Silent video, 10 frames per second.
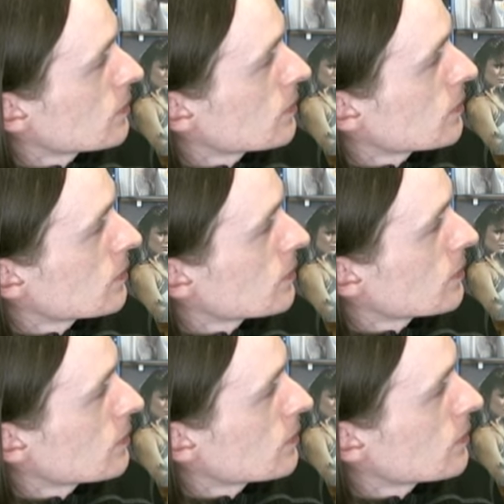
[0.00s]

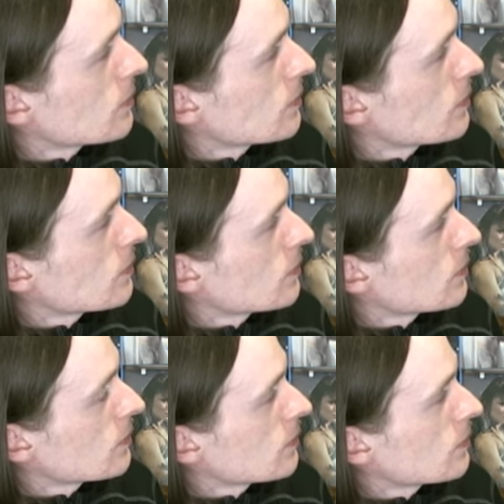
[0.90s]

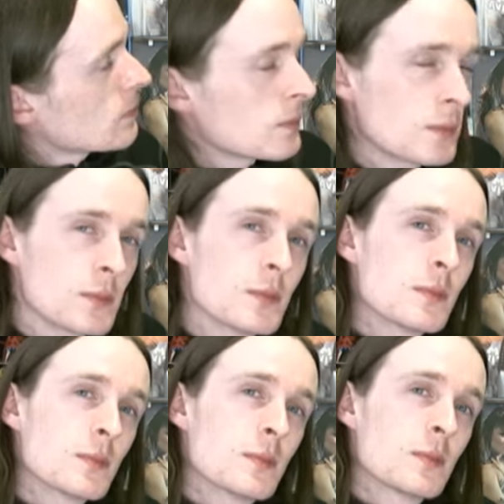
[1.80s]

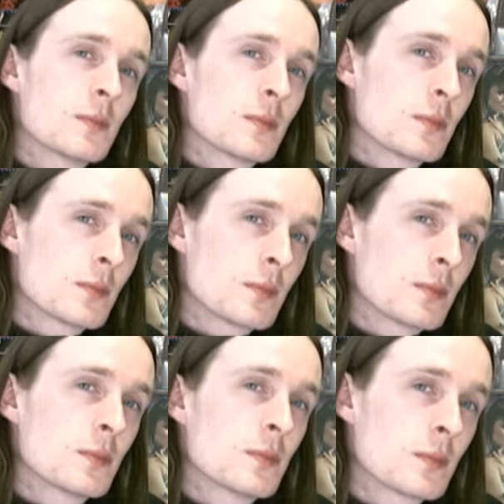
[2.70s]

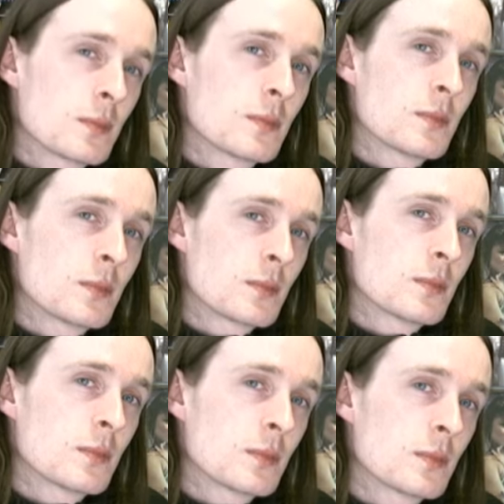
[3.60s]

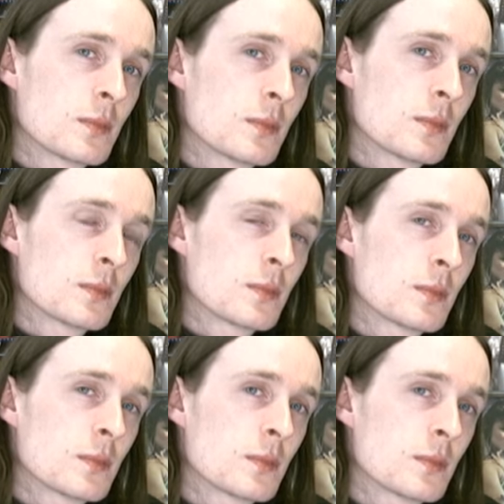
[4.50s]

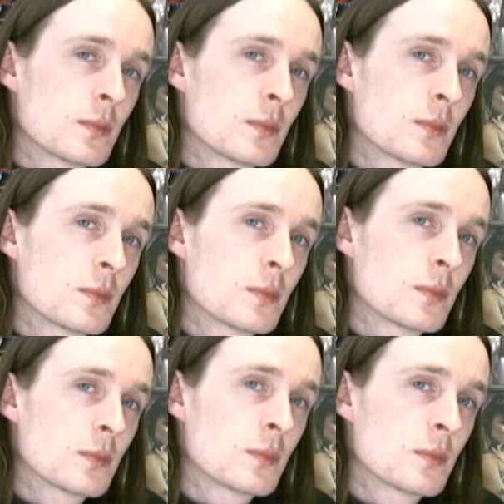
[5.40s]

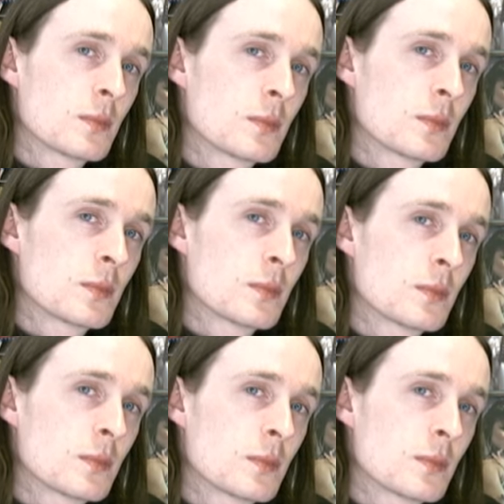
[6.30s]

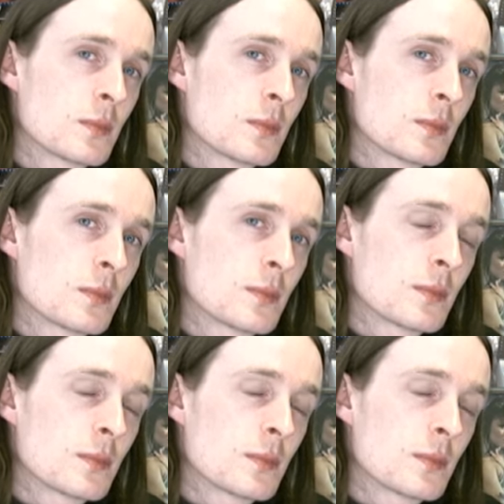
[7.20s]
[no speech]